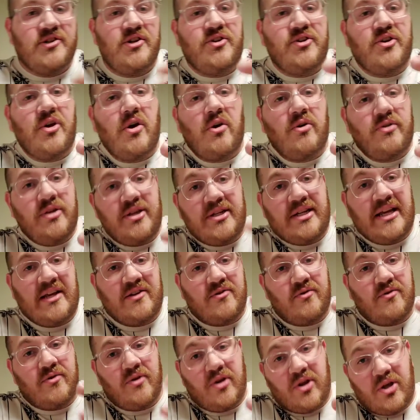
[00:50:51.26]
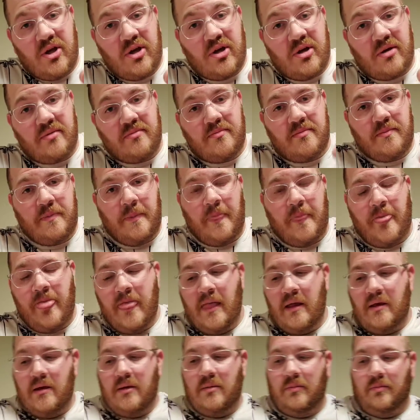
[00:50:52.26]
As an adult, it tastes really good,
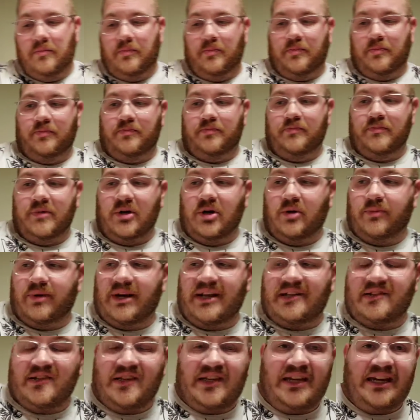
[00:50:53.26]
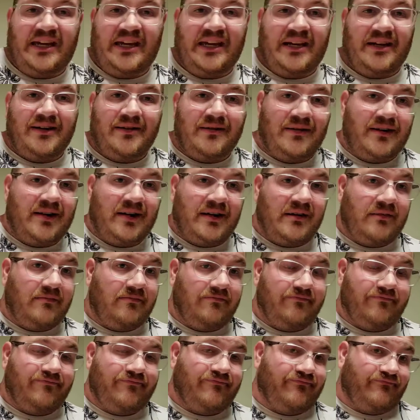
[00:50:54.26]
but as a kid,
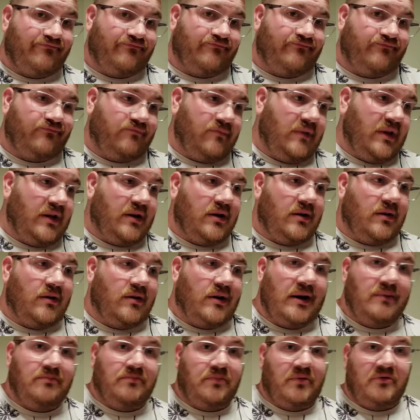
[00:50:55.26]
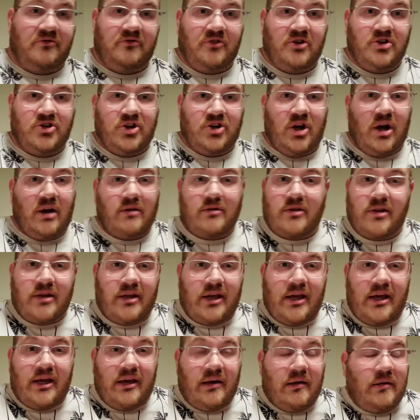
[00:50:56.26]
I don't know, I prefer
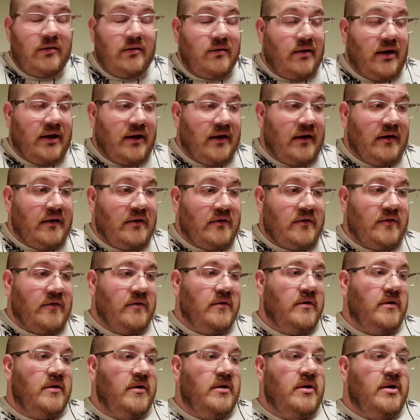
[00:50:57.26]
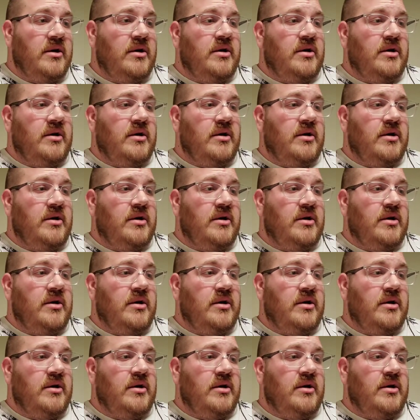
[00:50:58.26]
chocolate cake, I guess.